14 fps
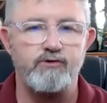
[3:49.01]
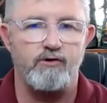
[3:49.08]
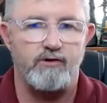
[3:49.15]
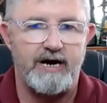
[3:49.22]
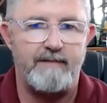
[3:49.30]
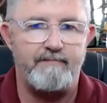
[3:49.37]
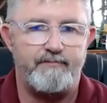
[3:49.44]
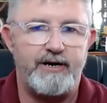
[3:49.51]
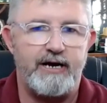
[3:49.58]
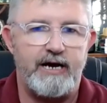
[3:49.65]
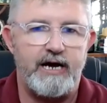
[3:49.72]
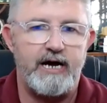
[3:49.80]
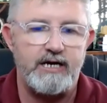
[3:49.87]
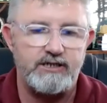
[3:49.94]
your company
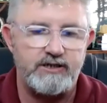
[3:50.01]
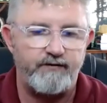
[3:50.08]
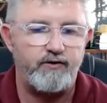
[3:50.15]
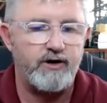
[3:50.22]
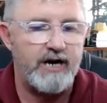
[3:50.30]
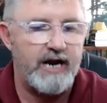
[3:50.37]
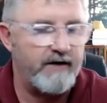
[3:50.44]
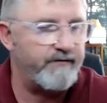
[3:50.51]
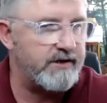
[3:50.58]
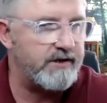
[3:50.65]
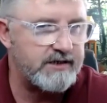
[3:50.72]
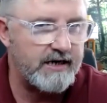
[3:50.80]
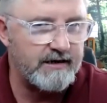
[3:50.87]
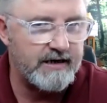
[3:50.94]
is if you can have
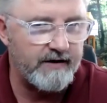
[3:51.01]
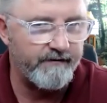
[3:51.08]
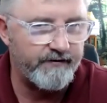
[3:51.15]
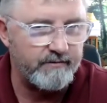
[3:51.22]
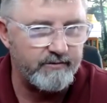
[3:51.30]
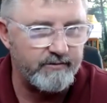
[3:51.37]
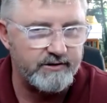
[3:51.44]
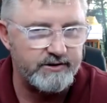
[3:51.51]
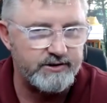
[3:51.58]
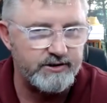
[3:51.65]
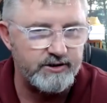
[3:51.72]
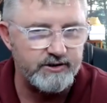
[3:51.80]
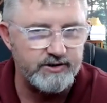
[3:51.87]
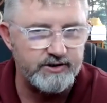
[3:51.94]
these uncomfortable
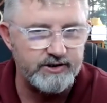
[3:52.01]
decisions.